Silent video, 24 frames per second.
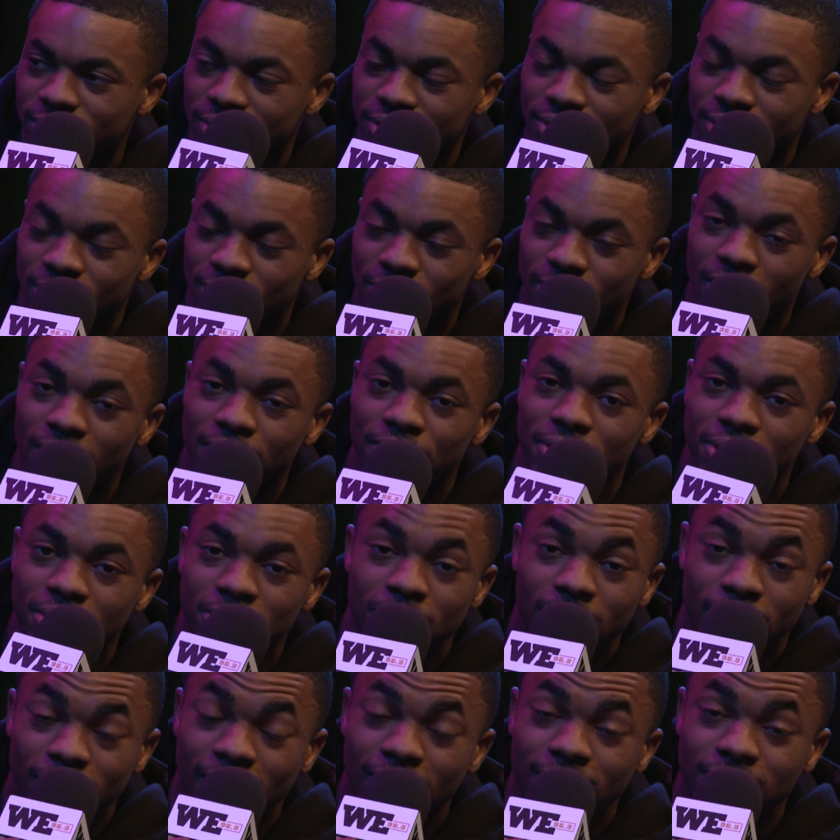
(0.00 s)
Whoever you
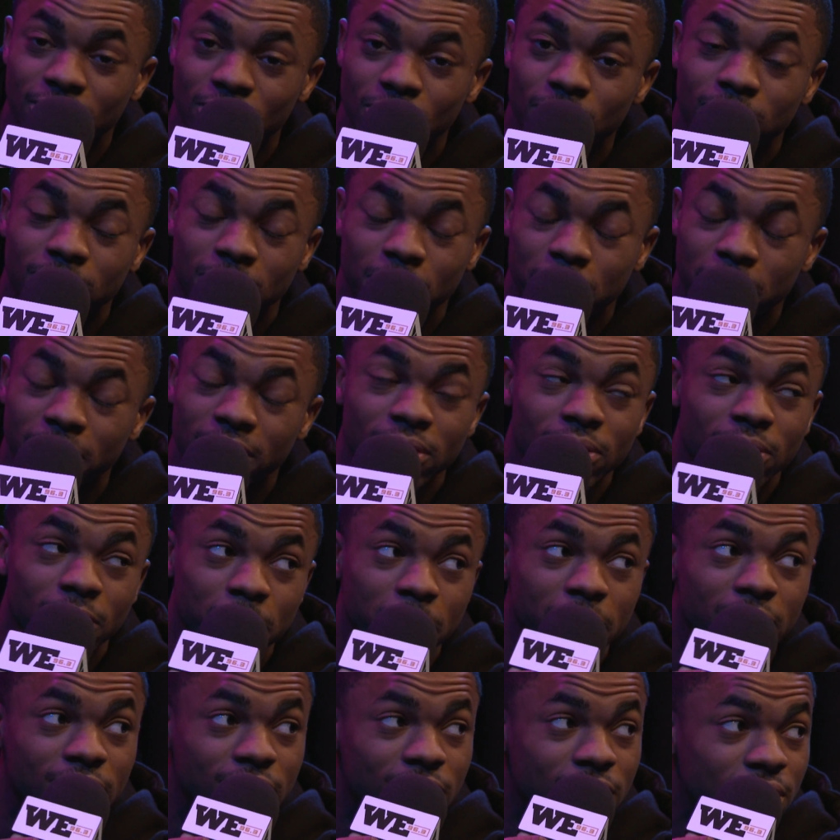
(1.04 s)
were, you a
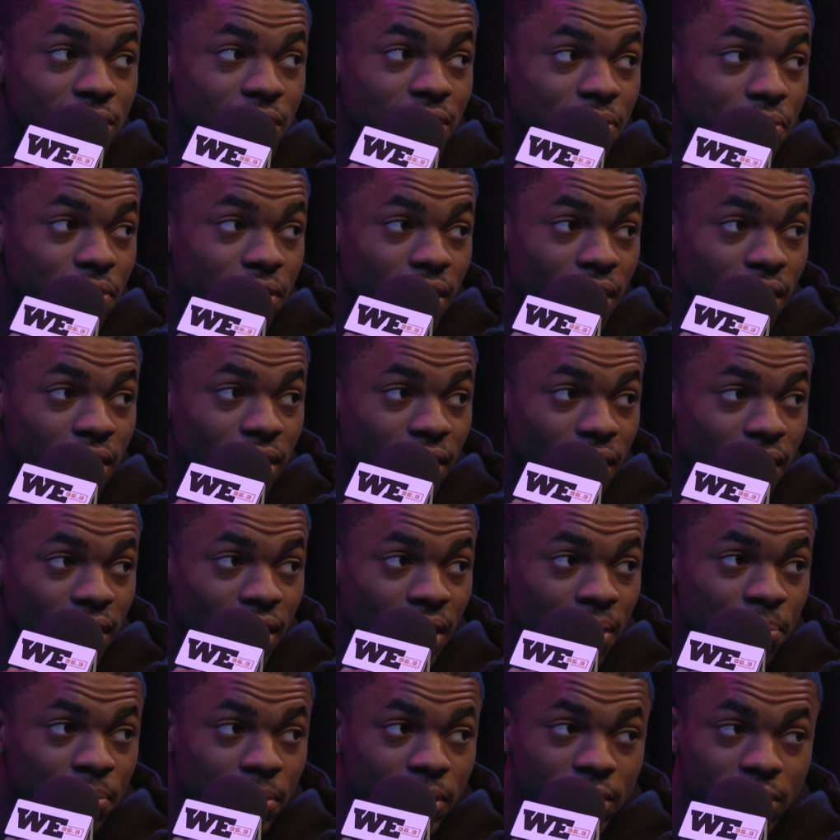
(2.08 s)
piece of shit for that. Like,
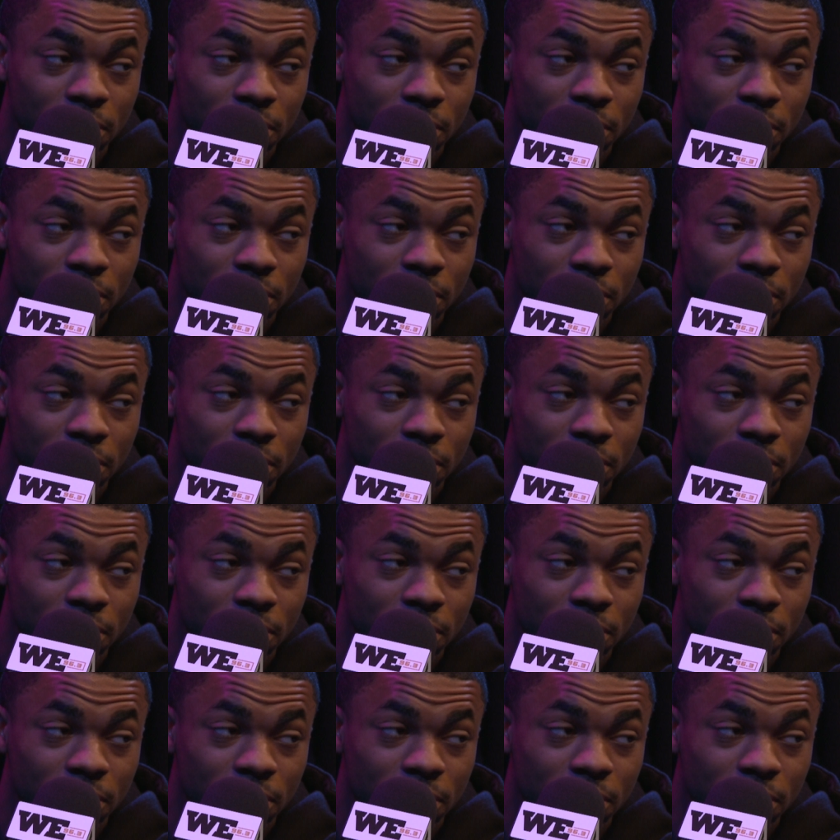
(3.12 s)
I'm really